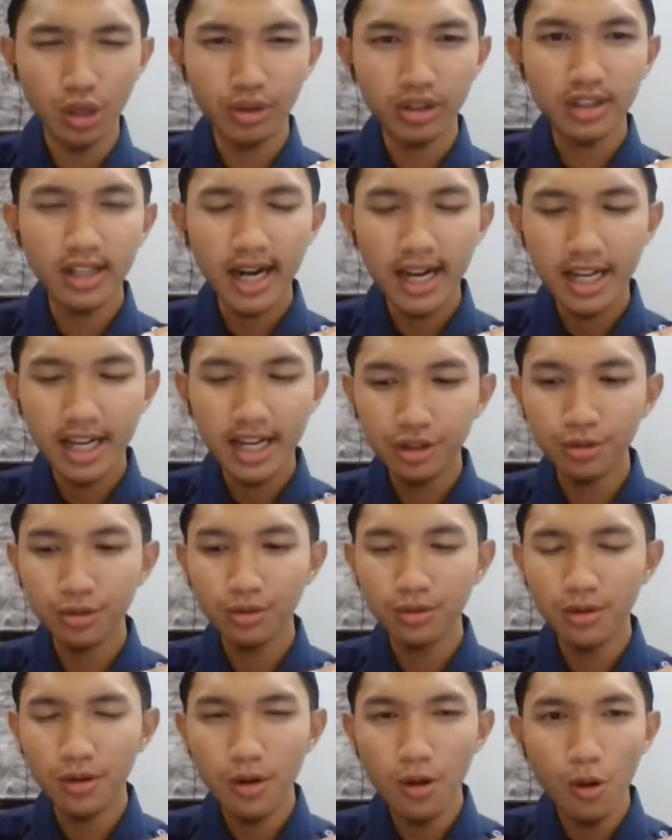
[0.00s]
try
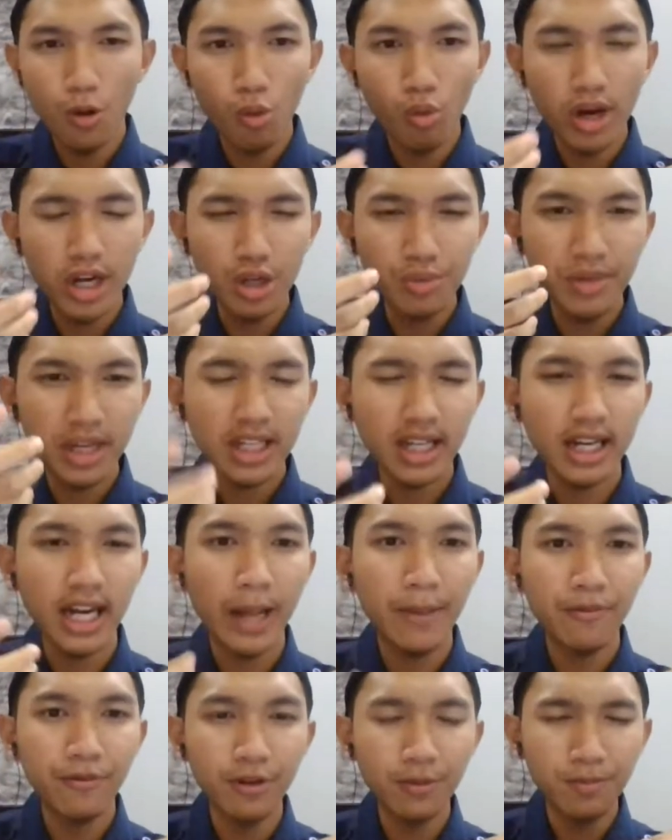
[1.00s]
to, when you make an
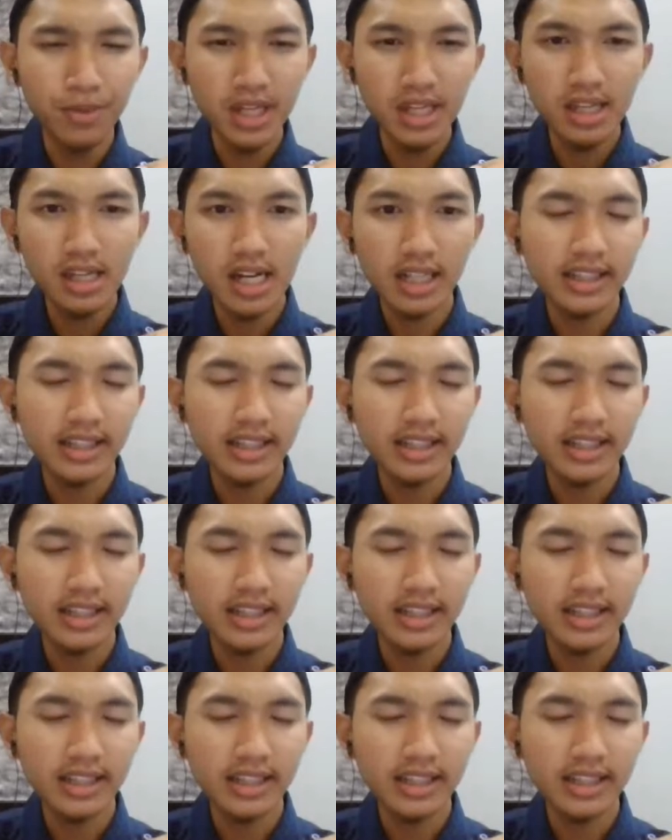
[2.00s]
MVP,